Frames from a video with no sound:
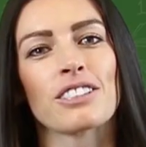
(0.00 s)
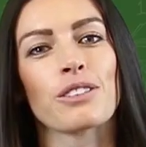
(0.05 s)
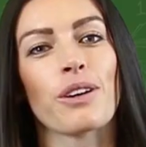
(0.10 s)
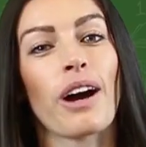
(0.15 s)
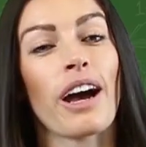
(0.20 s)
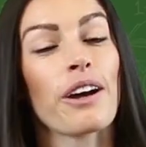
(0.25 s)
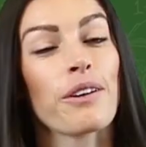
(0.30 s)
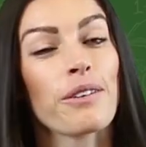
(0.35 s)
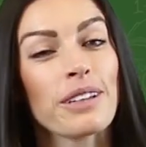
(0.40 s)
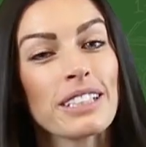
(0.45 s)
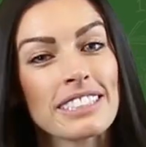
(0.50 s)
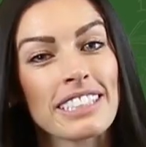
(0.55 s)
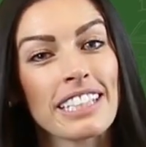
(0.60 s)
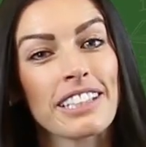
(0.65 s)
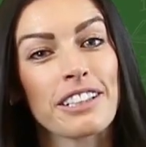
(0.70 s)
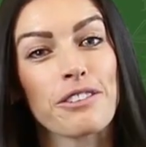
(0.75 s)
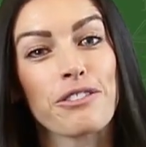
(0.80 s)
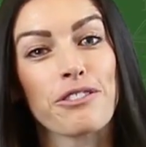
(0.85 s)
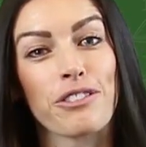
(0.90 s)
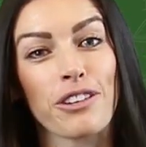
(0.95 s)
So I always say
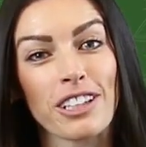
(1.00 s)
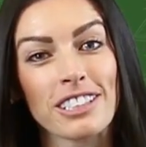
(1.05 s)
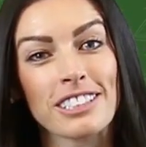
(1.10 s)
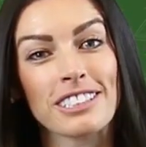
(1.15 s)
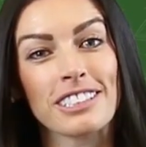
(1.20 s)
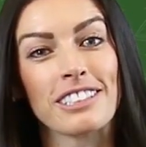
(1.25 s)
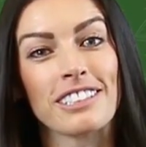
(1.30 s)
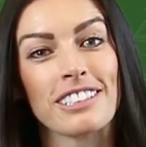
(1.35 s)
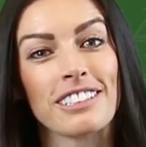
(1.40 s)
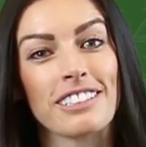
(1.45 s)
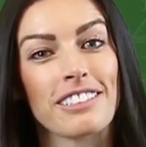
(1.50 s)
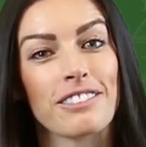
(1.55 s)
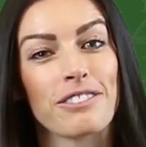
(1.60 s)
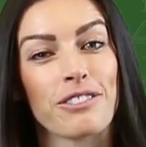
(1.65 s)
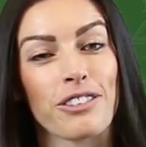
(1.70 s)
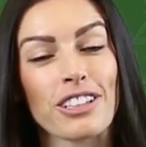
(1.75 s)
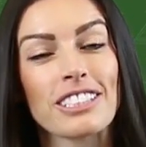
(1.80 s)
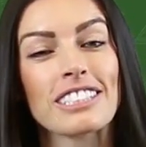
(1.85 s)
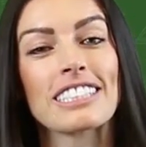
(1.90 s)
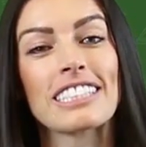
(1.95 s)
the first
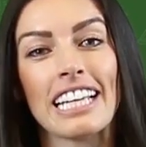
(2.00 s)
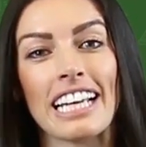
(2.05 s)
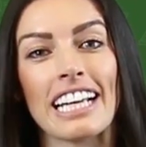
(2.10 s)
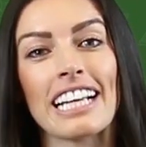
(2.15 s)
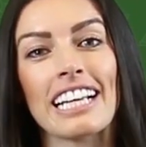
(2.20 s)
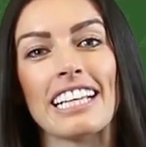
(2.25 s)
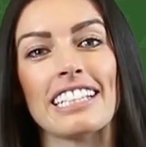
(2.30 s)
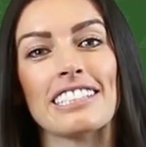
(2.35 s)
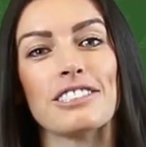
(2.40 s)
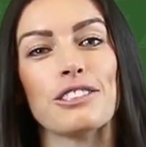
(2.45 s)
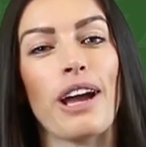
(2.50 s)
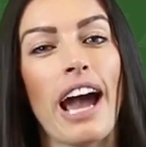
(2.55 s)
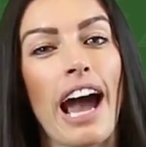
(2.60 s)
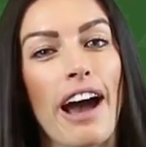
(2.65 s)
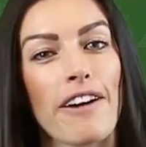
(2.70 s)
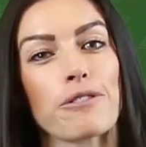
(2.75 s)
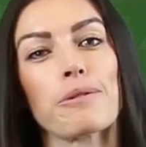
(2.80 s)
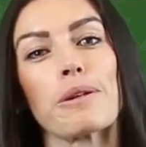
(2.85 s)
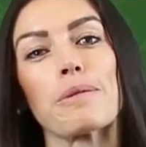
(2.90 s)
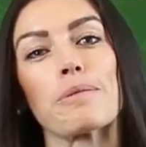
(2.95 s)
thing is you
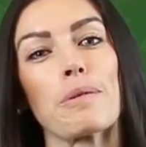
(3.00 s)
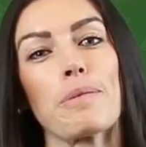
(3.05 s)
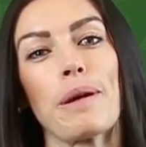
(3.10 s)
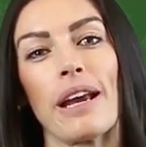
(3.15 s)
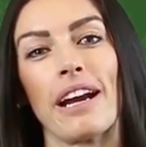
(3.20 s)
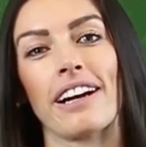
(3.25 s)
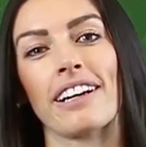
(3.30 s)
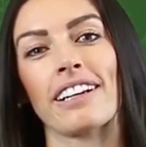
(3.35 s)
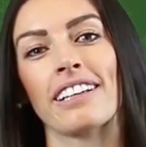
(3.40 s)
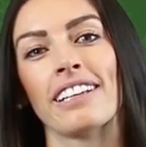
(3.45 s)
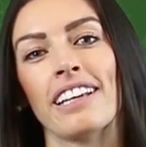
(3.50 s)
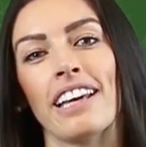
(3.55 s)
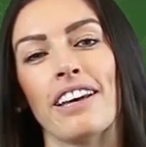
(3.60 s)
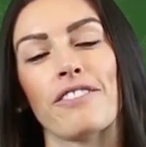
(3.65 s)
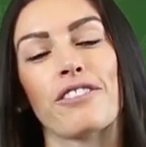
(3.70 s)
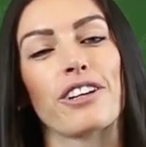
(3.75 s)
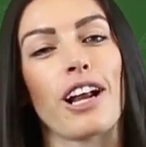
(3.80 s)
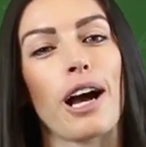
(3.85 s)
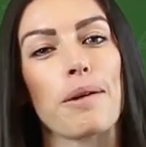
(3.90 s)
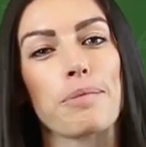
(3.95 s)
have to be prepared.
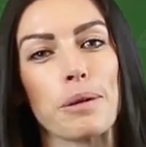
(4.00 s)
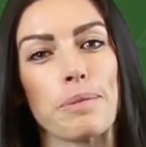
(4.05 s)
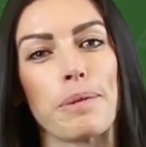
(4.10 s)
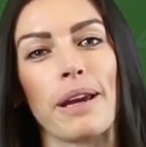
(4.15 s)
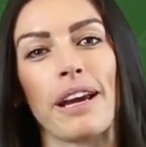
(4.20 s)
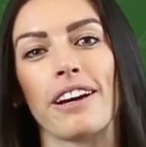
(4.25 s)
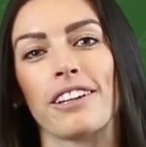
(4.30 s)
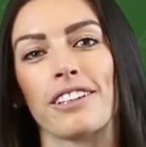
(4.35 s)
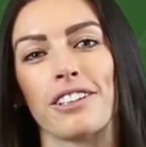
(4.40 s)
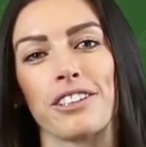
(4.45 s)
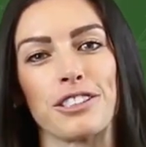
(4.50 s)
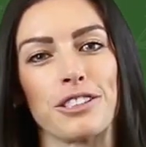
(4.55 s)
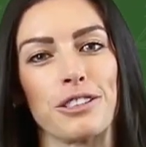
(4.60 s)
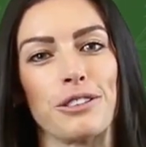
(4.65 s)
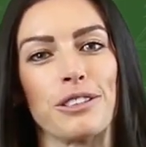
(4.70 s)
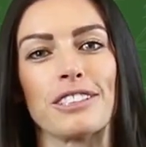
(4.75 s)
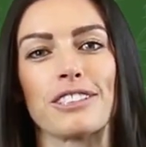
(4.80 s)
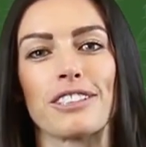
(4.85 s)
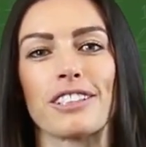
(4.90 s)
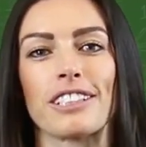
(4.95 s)
If you're not prepared, your
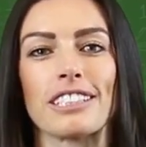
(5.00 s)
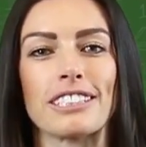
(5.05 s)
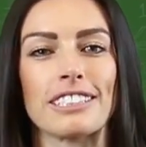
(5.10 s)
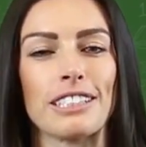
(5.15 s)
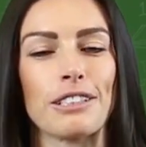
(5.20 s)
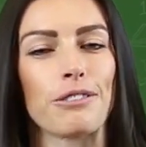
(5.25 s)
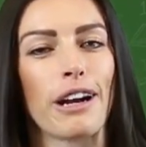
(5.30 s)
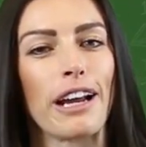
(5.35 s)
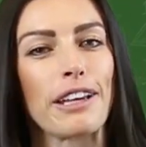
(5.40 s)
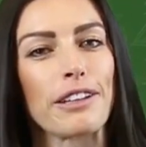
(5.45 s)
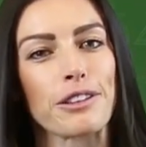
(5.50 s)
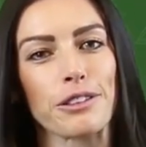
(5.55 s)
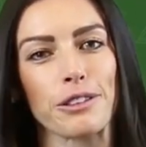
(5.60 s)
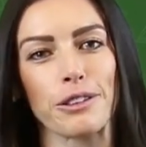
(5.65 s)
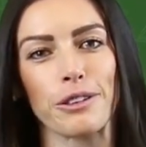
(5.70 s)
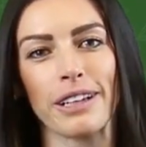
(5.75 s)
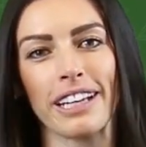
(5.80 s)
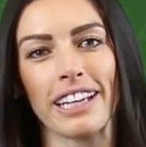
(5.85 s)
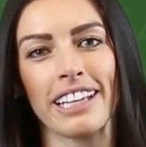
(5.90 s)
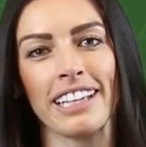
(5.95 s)
students are going to see right
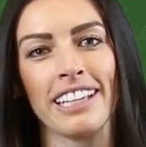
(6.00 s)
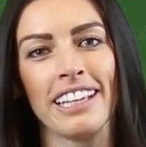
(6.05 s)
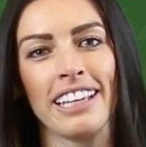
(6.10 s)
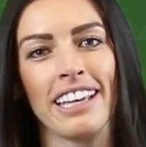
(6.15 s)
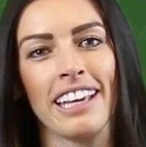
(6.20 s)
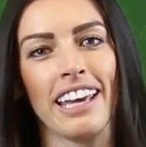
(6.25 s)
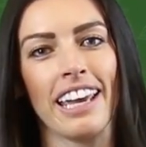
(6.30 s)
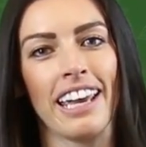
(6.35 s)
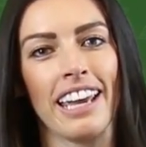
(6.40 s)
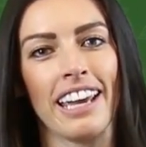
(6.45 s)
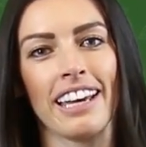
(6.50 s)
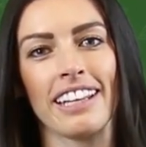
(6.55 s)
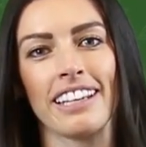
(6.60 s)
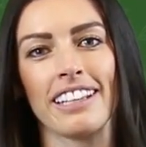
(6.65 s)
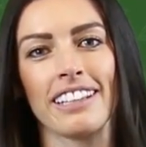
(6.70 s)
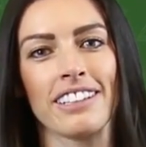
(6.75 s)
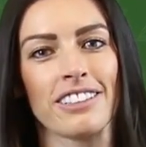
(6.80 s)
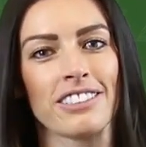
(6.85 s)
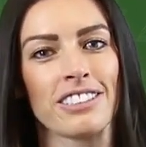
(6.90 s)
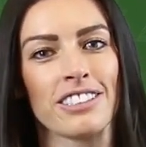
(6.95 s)
through it,
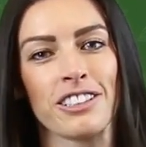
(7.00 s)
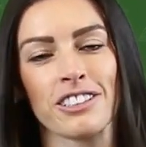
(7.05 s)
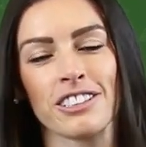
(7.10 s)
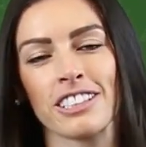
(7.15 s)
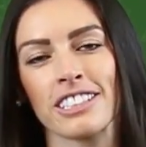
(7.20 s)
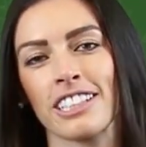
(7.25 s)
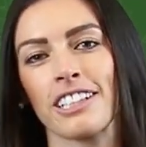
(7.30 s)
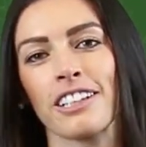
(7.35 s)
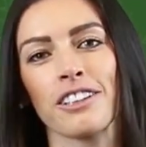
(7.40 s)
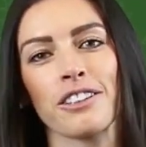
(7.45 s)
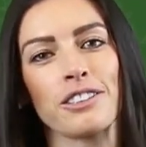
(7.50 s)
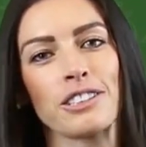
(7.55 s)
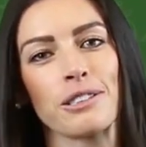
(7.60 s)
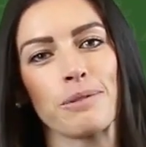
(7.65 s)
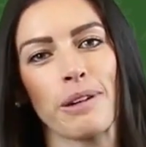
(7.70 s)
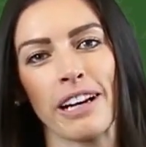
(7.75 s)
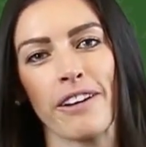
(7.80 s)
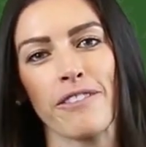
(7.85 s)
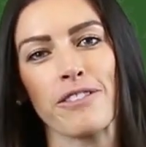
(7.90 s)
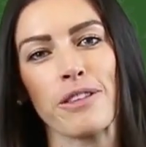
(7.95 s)
and you're just going to lose
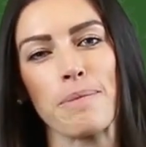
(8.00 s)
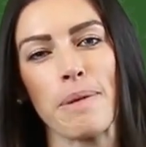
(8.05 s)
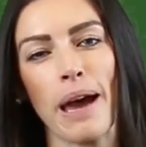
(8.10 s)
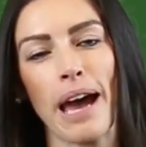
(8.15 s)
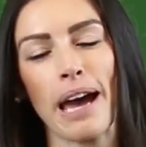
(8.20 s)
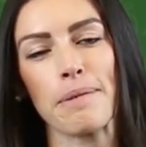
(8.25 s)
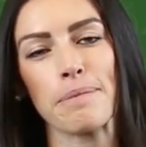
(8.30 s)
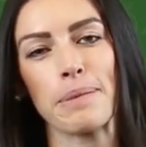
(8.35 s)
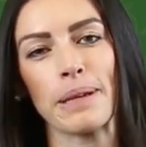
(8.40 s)
them right off the bat.